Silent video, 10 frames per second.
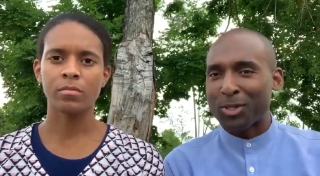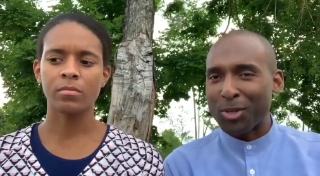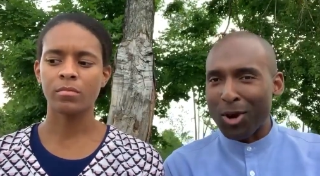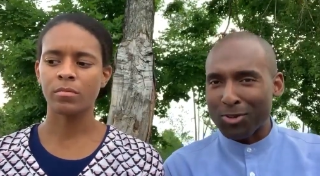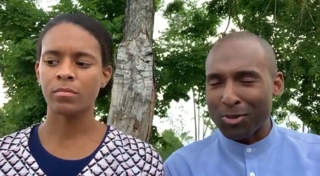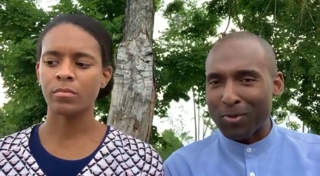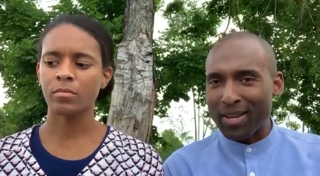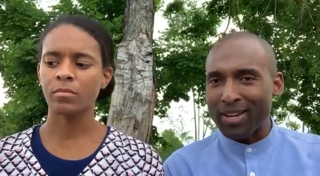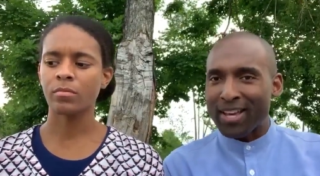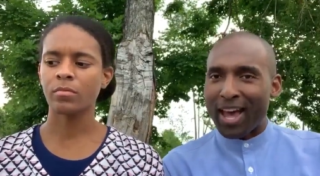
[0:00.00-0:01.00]

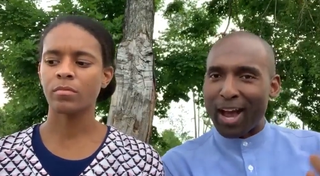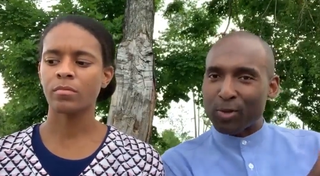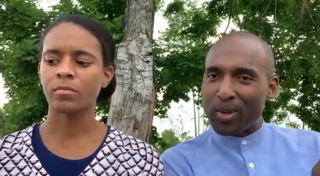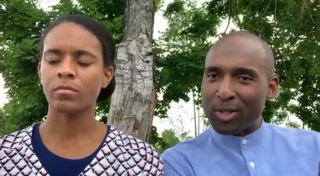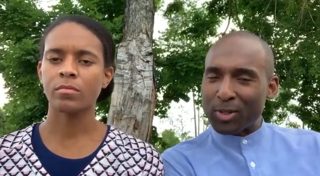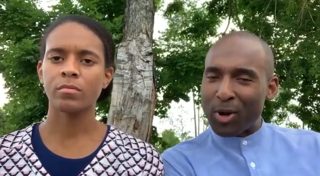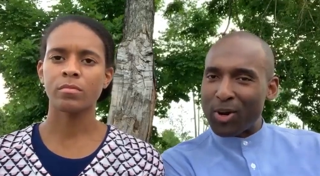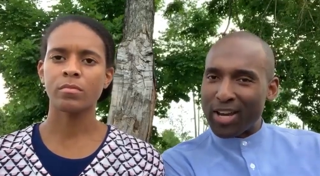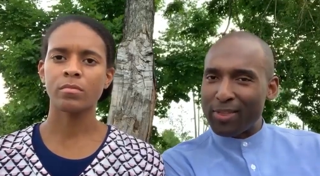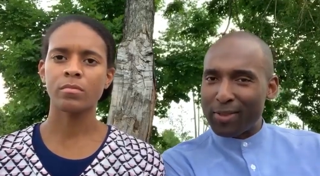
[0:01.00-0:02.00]
Speaker 1: sorcery as we
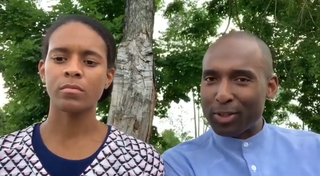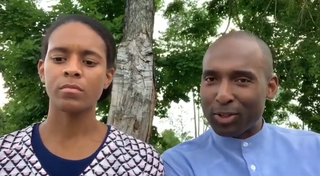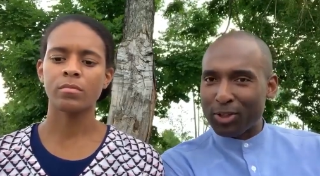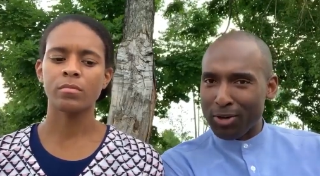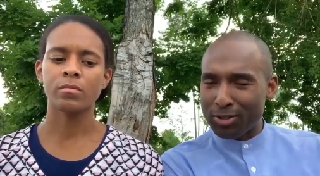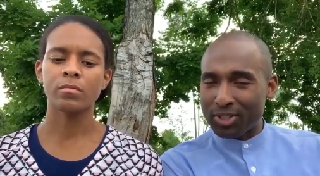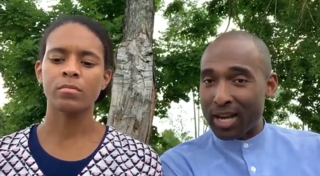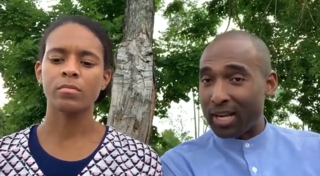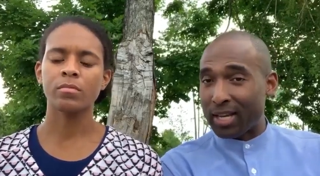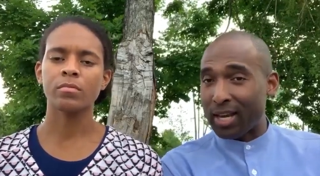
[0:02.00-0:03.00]
saw in this church.
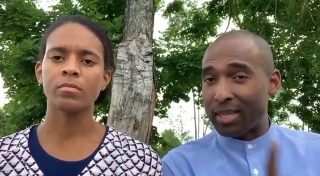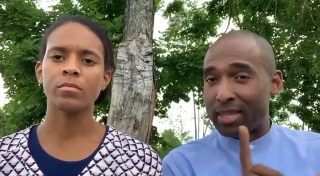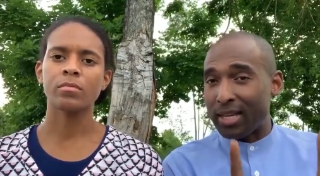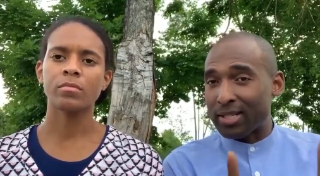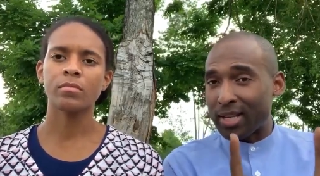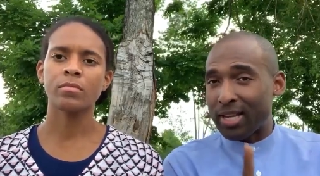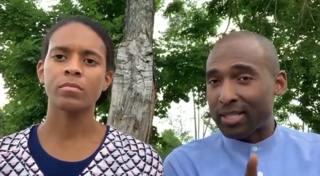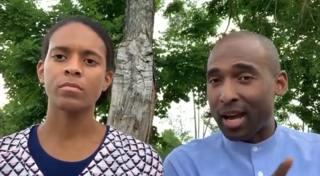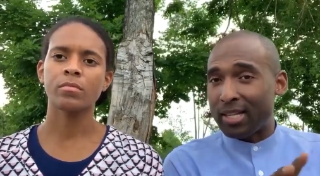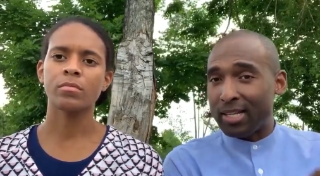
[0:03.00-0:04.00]
And again, this
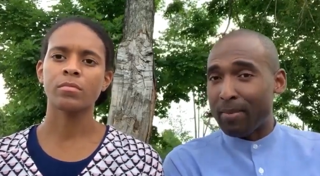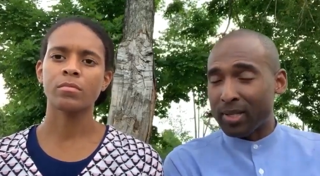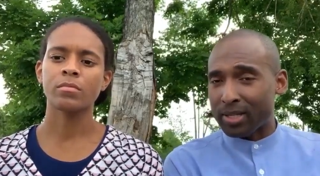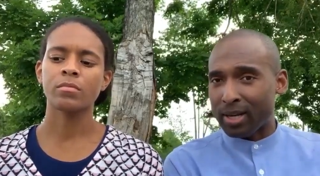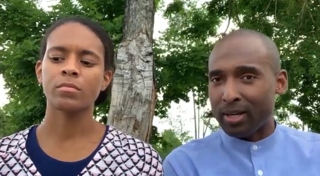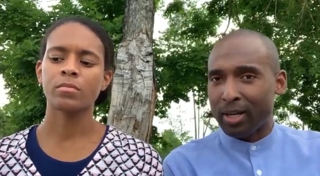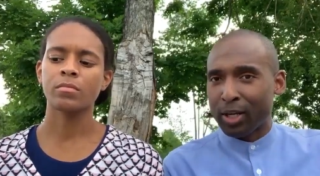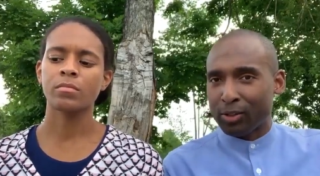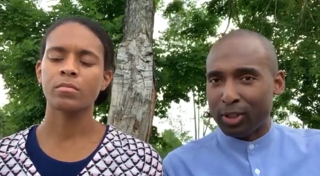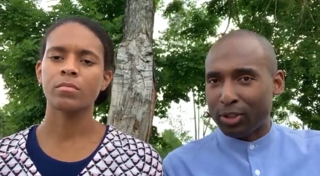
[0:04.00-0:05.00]
is not limited
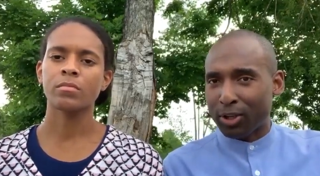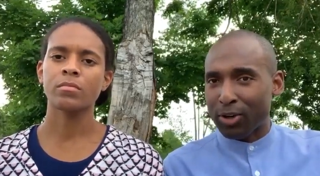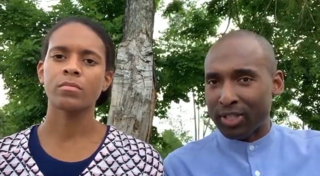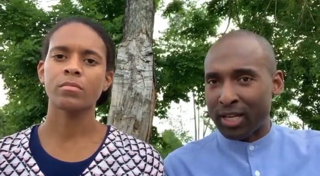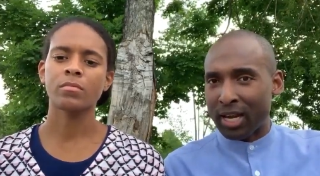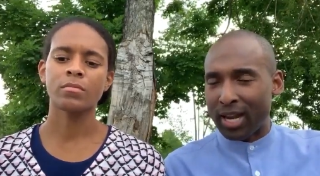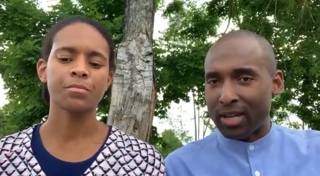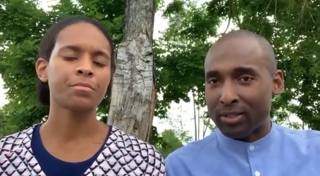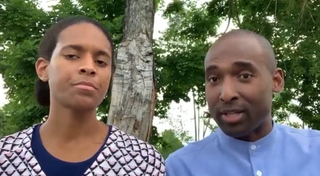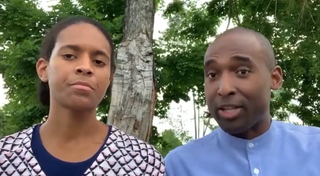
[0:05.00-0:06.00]
to the church in
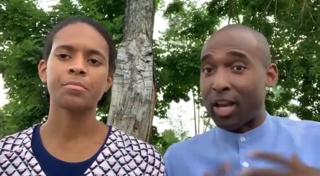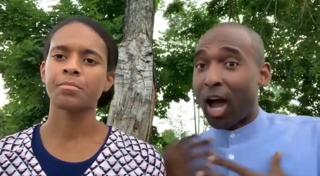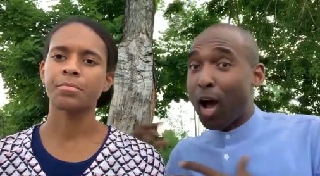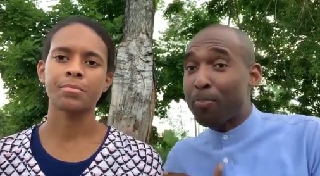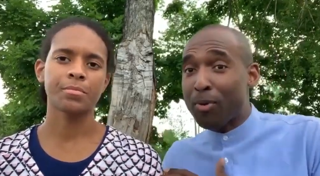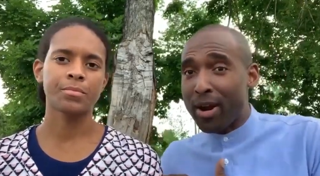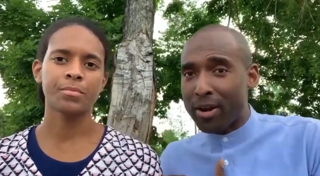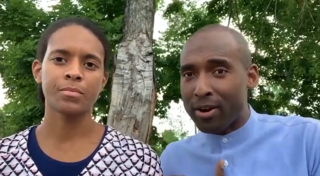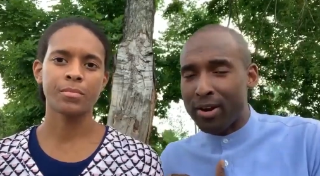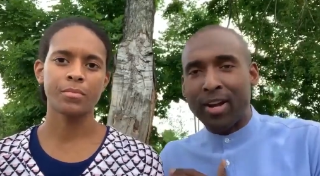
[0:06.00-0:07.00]
Atlanta. It's our
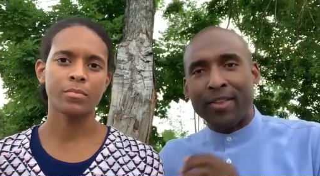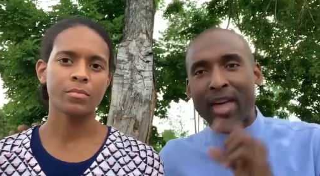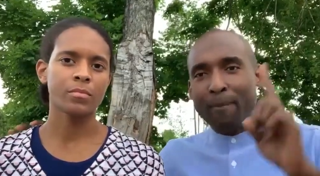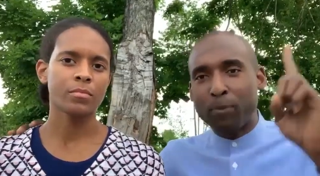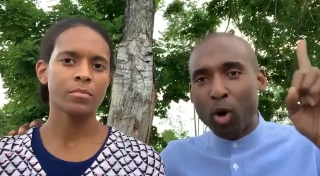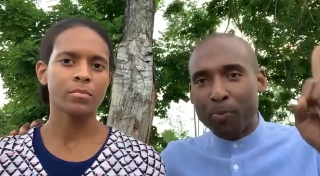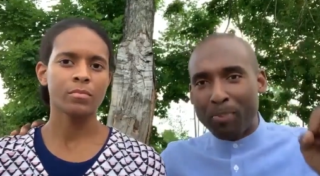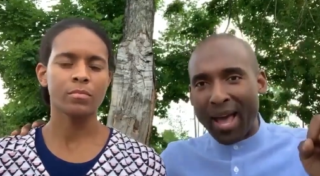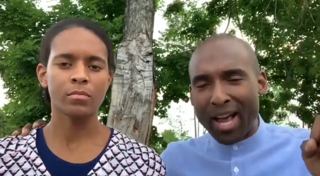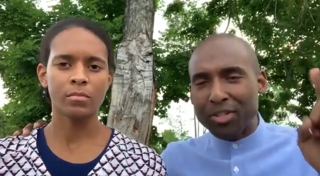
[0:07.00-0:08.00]
prayer that both
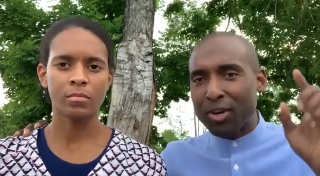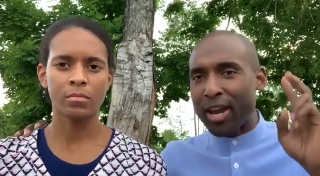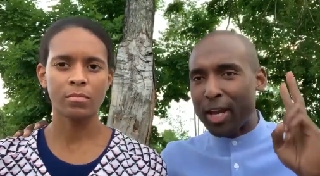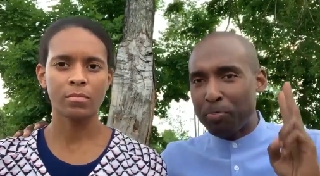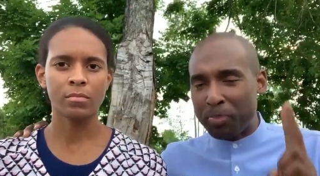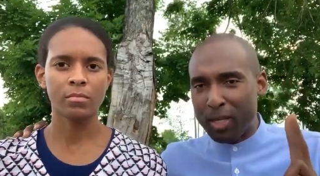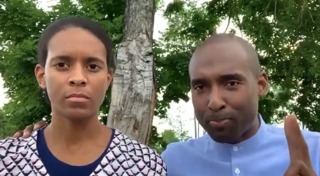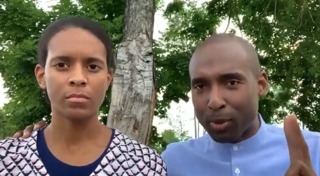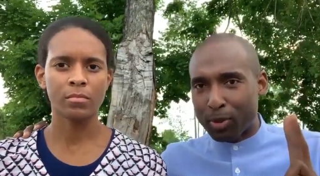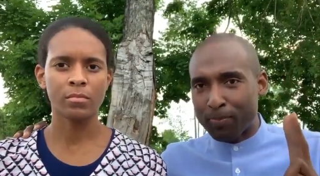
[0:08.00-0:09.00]
pastor and
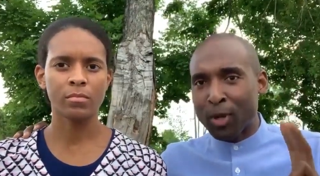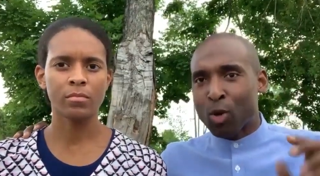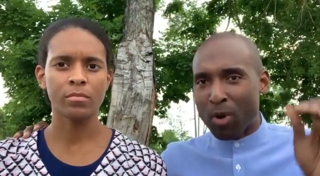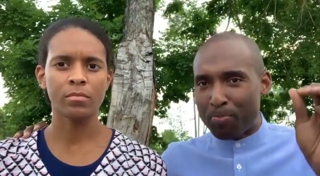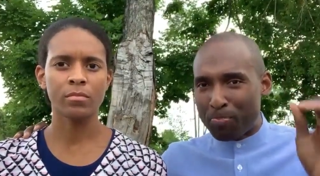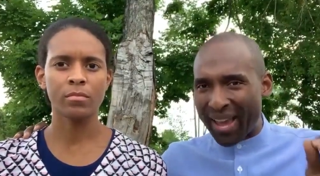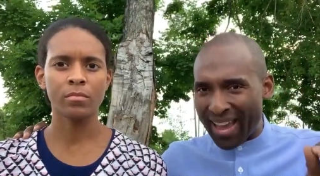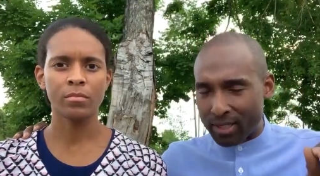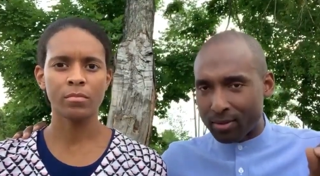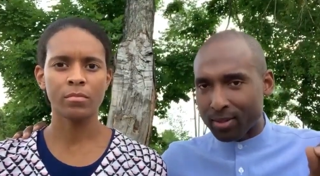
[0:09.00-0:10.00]
people
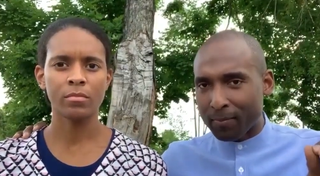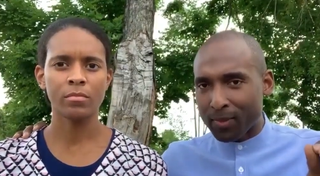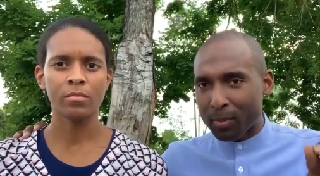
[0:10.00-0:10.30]
repent